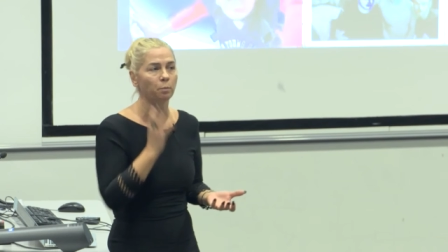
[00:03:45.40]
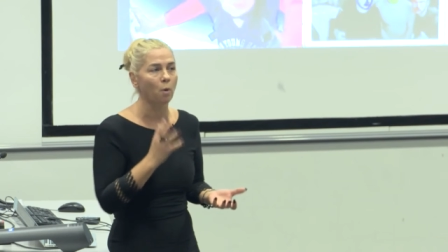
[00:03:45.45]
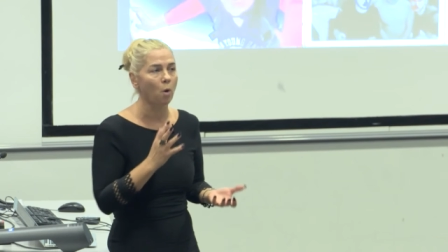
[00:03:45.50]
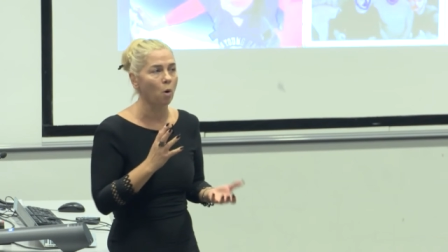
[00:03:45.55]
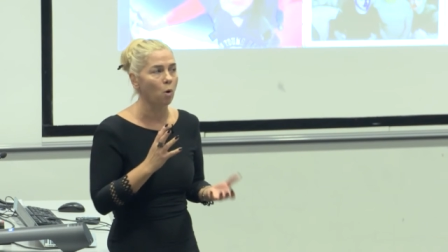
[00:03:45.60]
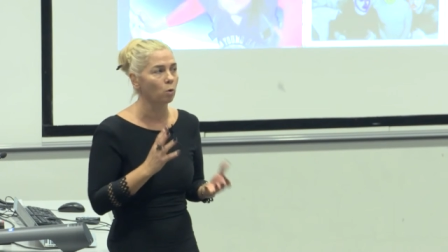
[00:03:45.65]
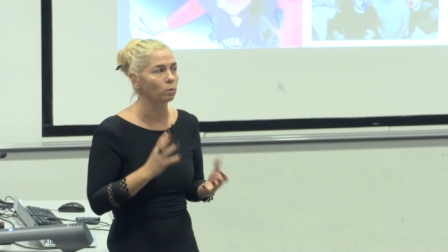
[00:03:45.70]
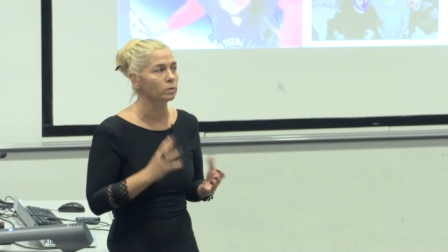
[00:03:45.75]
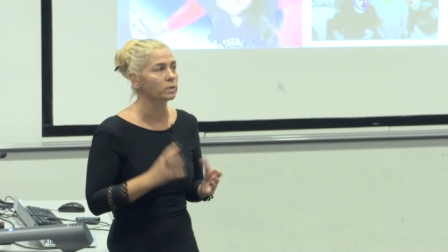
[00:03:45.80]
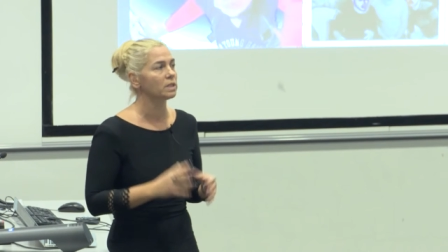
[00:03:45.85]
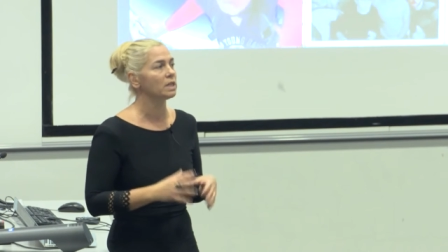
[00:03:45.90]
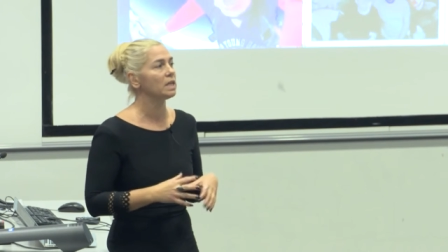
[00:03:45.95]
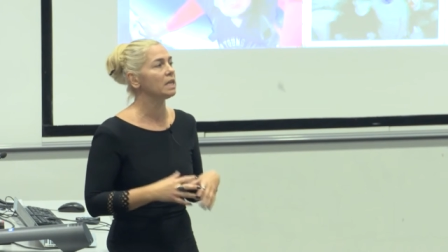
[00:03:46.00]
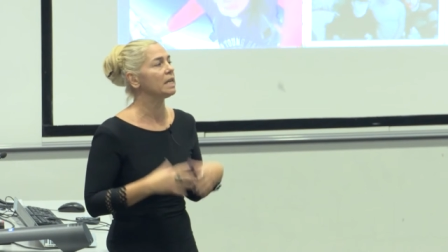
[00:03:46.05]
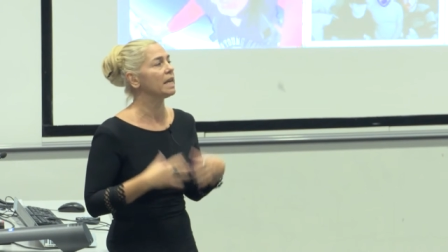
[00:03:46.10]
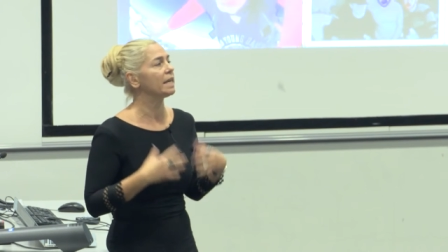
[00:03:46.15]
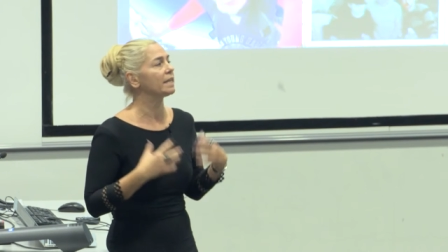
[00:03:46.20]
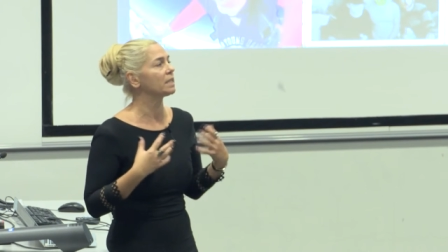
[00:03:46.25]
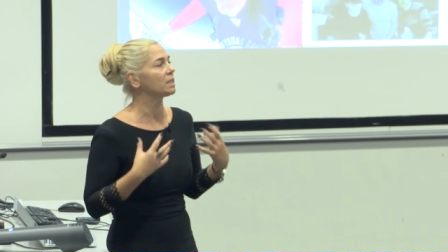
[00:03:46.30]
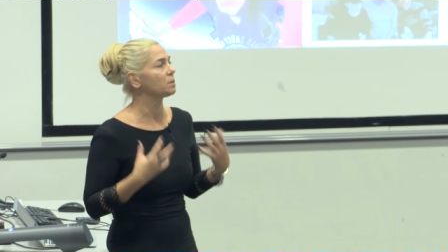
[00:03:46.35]
pose,
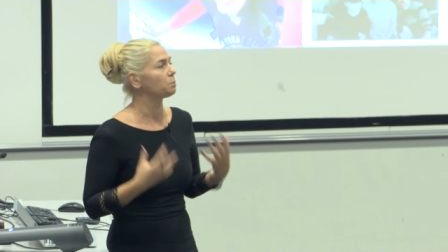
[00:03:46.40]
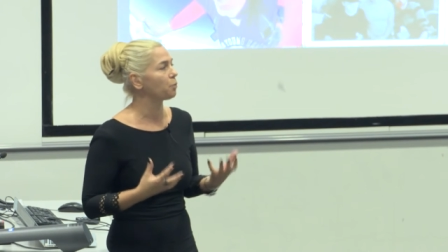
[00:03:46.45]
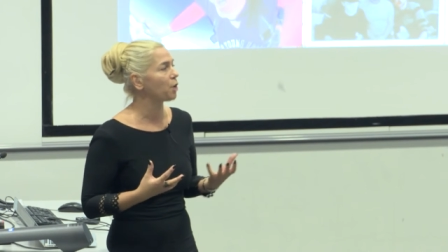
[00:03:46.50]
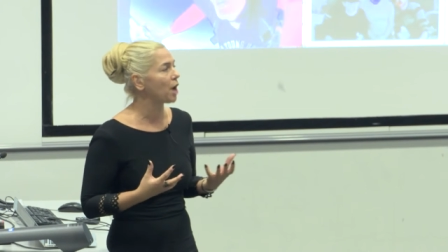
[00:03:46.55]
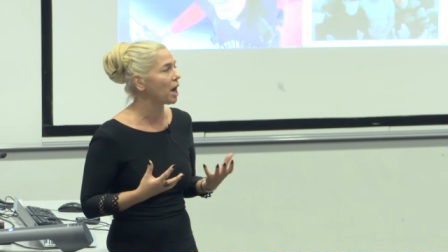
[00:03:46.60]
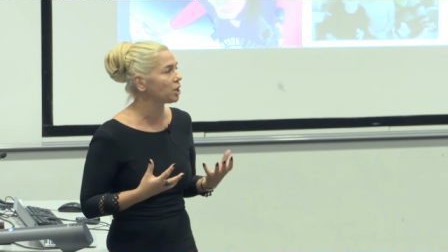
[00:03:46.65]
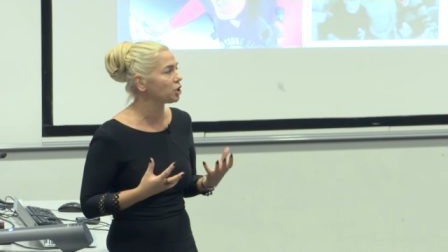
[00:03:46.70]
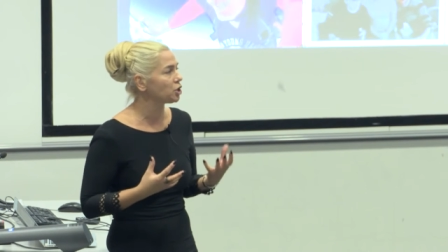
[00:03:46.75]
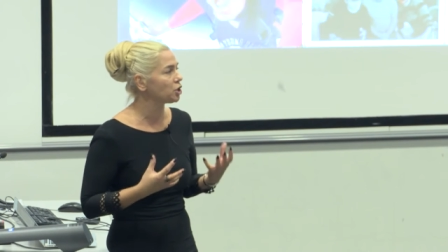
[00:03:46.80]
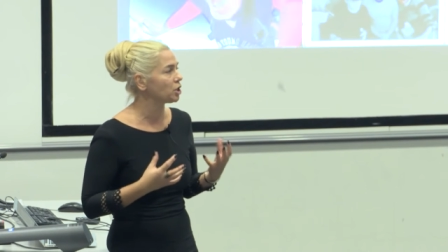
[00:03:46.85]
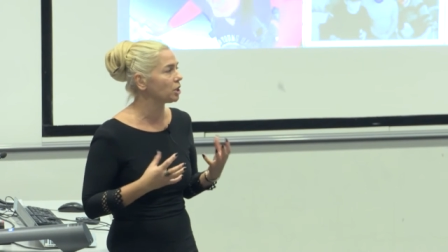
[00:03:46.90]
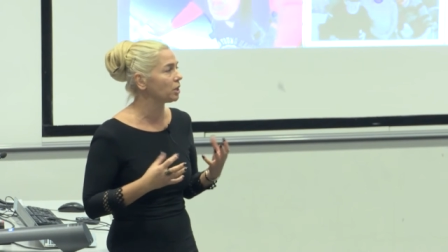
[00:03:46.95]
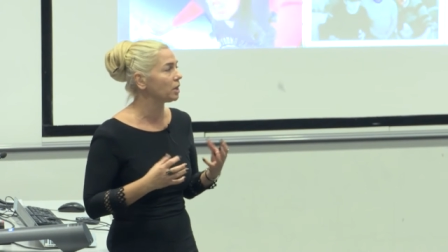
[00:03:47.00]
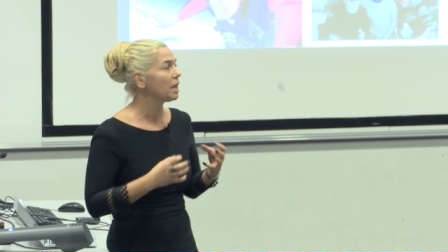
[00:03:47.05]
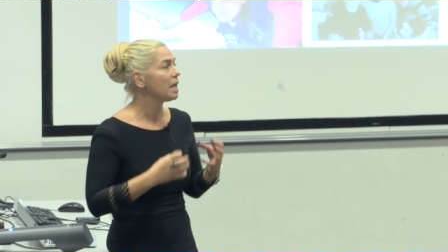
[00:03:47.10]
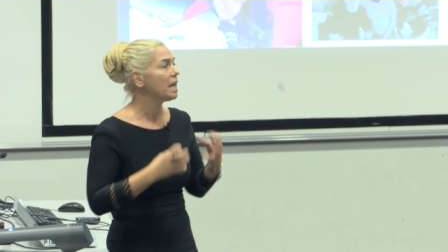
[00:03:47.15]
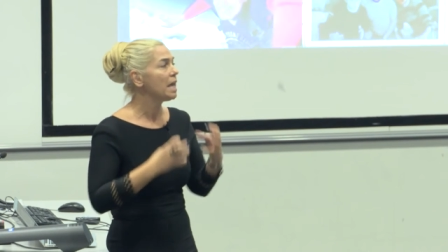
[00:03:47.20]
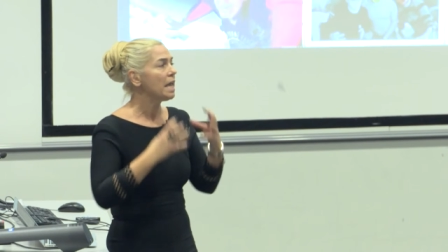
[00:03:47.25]
in expression,